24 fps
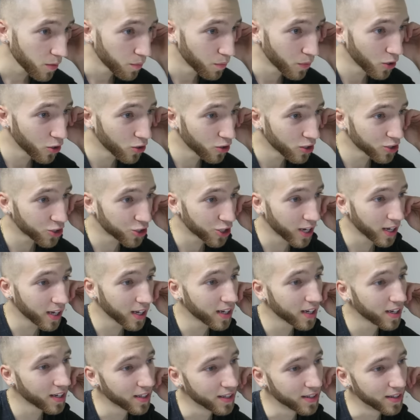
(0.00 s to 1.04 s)
we're gonna
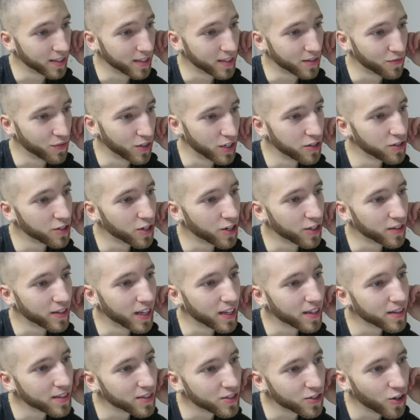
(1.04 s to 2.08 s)
check this video
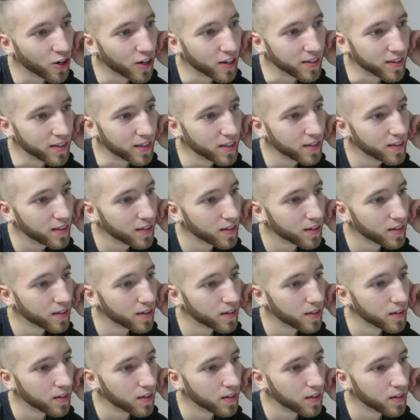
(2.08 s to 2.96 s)
that this guy did.